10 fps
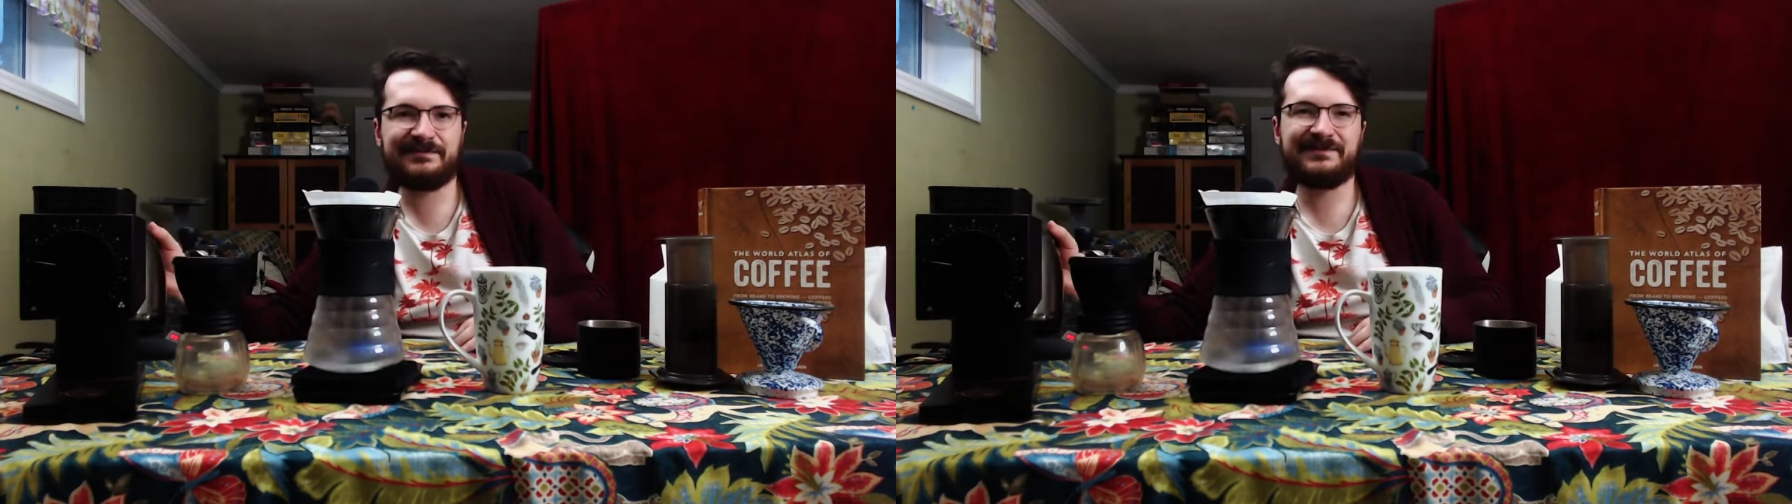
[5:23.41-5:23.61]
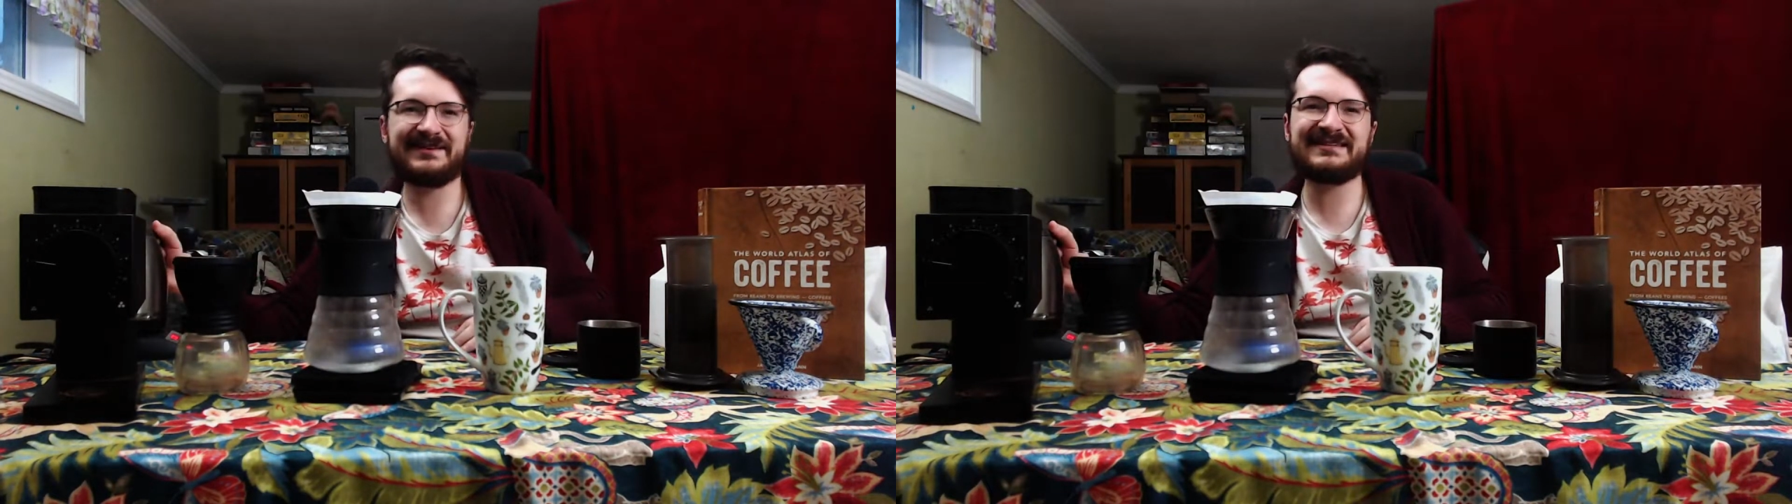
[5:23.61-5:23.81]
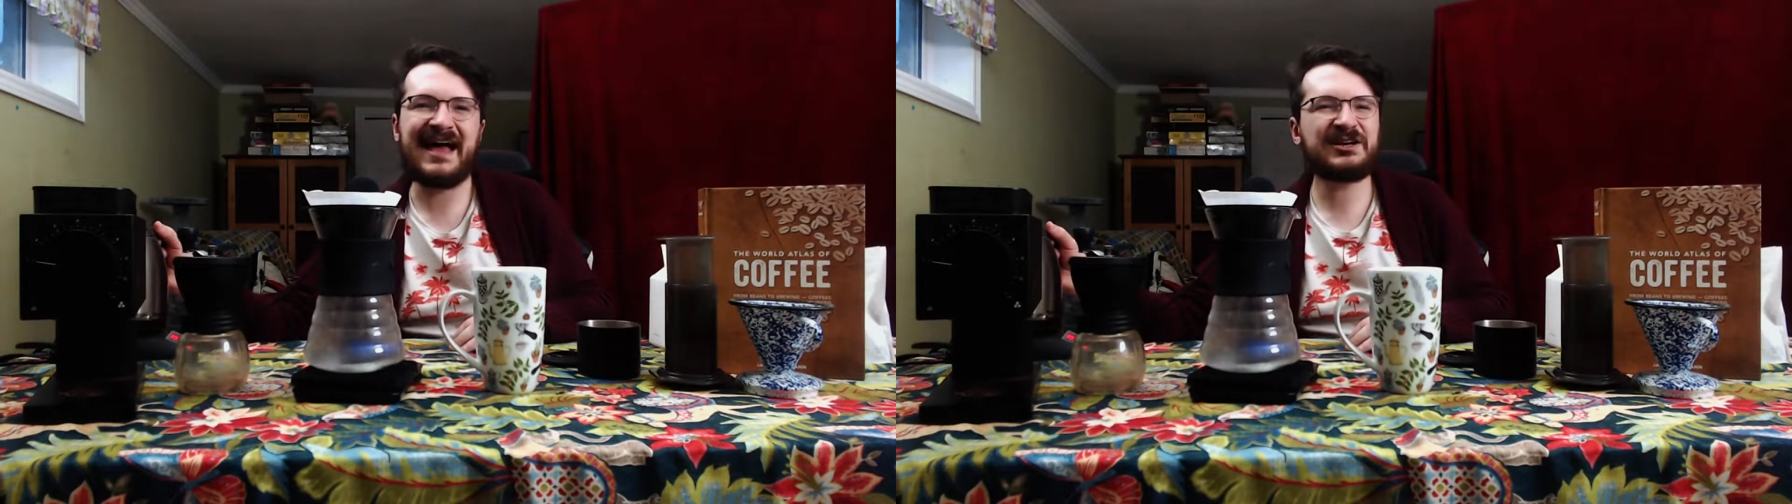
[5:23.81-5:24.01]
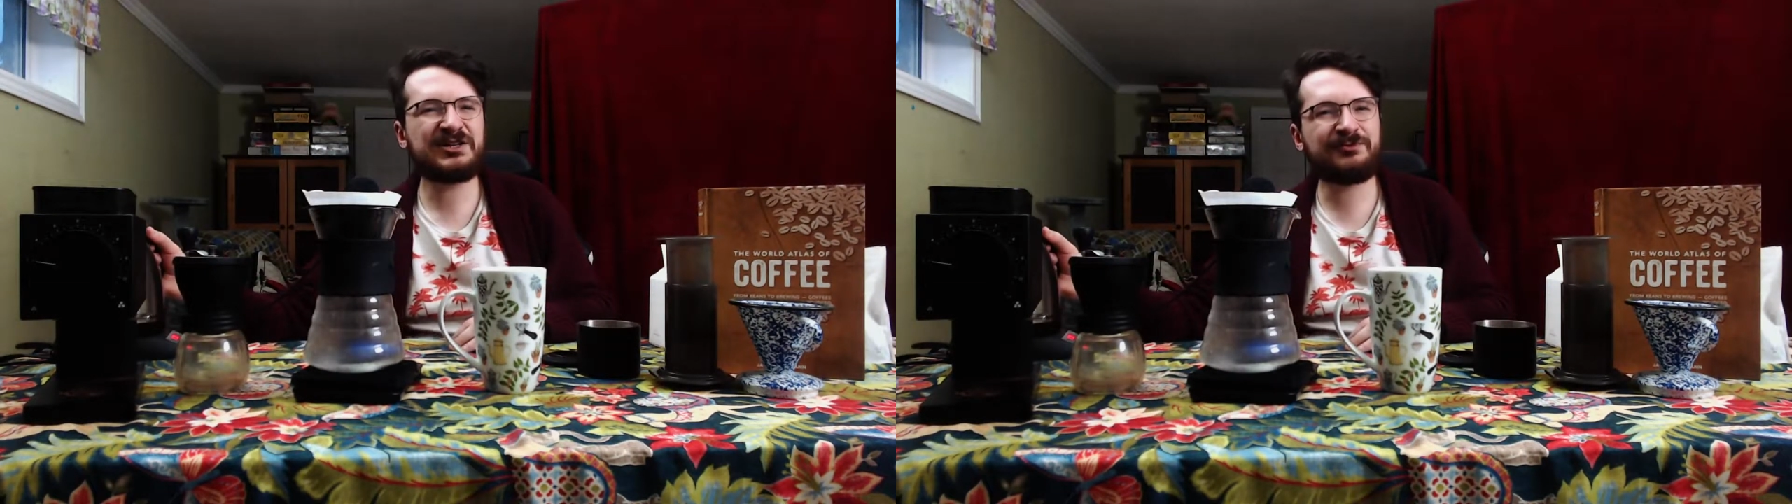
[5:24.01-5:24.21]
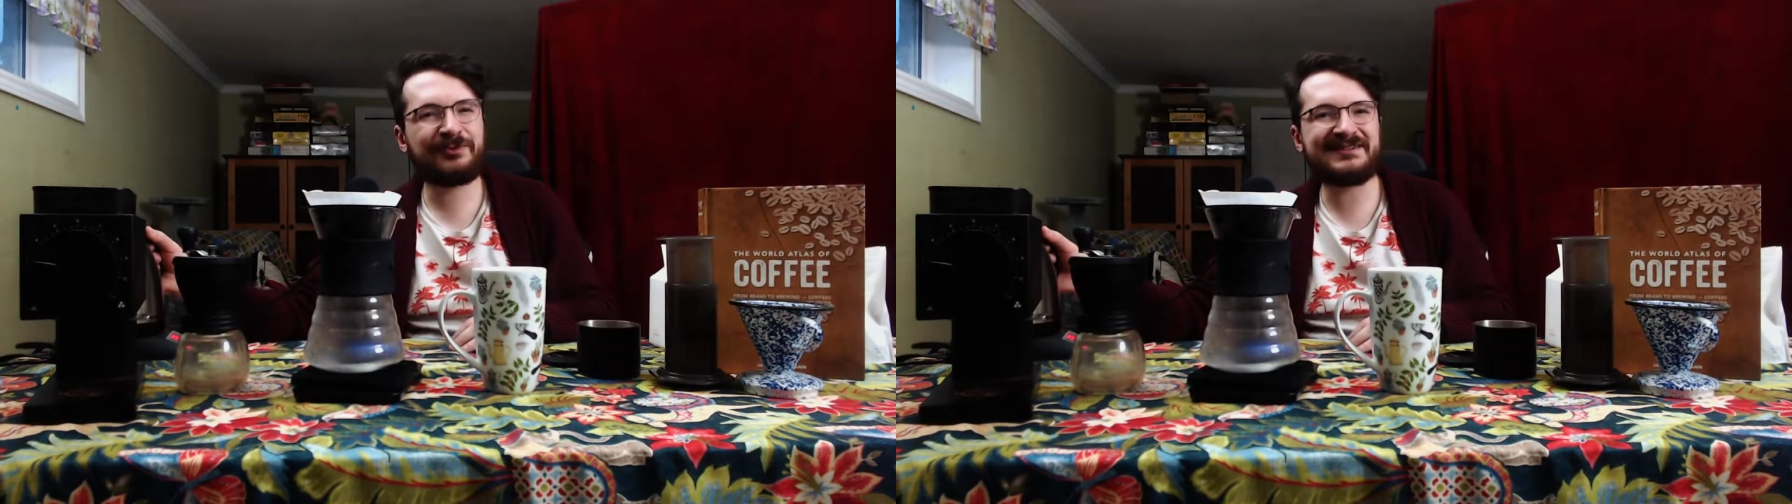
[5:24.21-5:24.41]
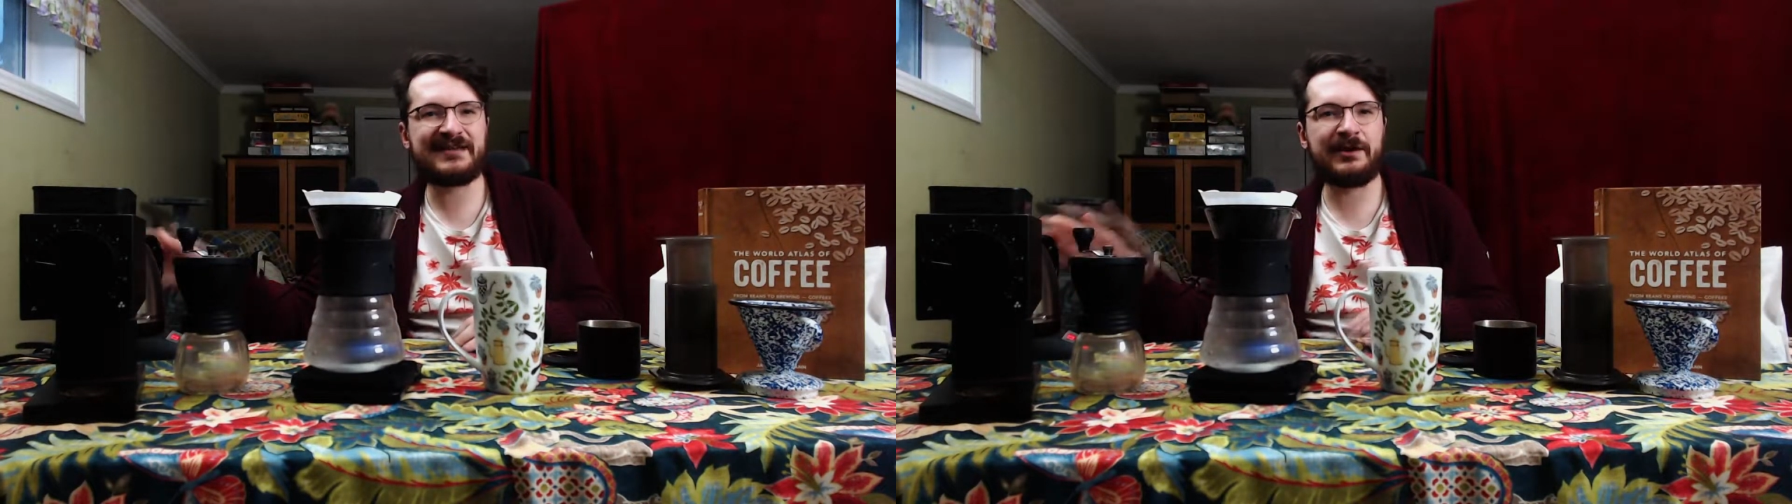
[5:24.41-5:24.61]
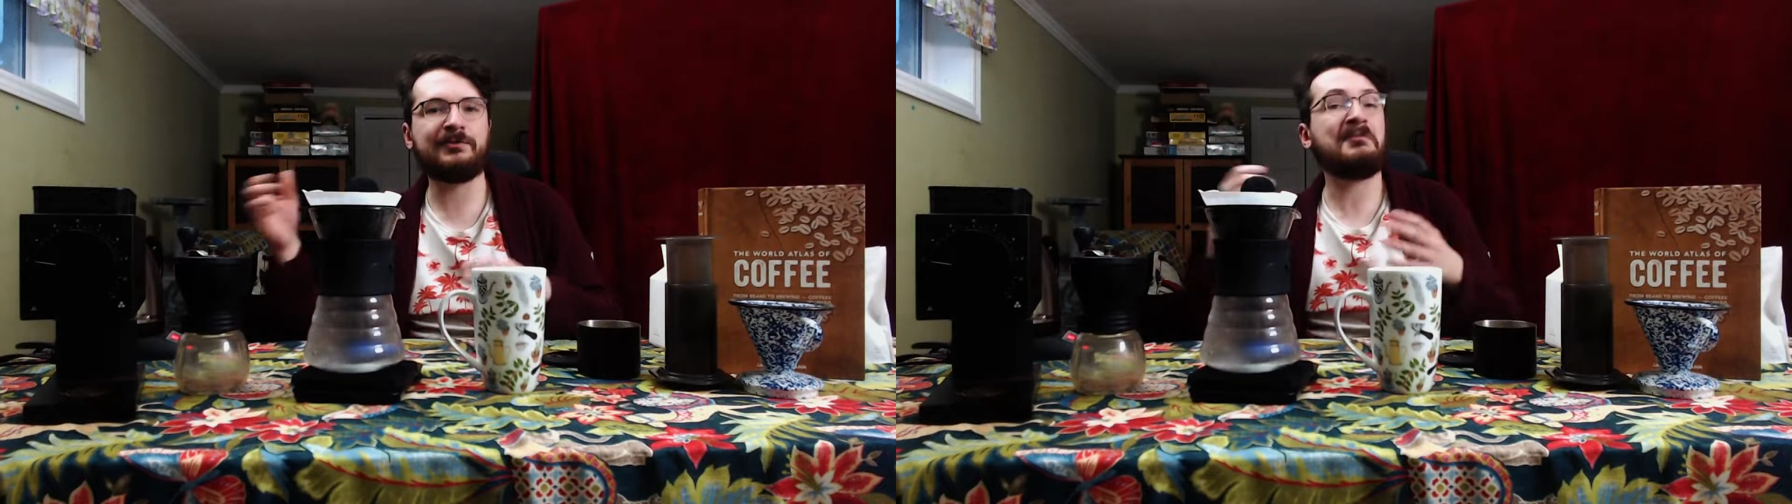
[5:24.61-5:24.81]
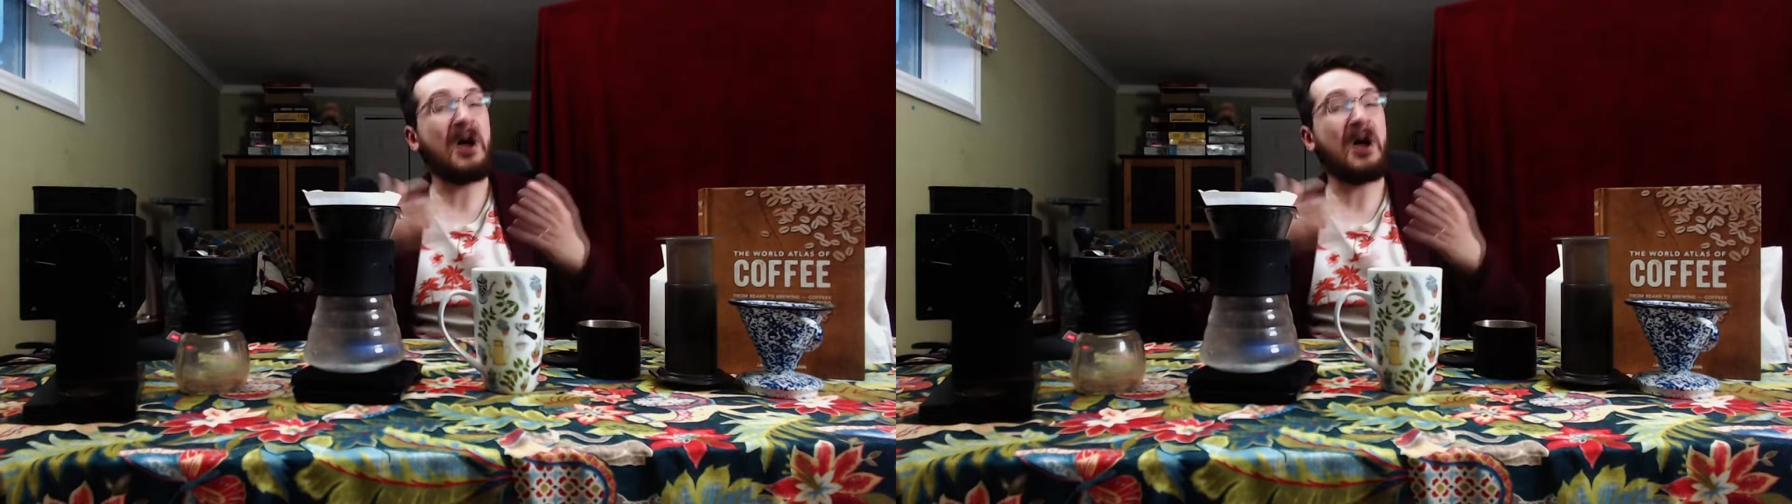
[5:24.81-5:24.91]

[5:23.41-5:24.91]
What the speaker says: is to actually rinse out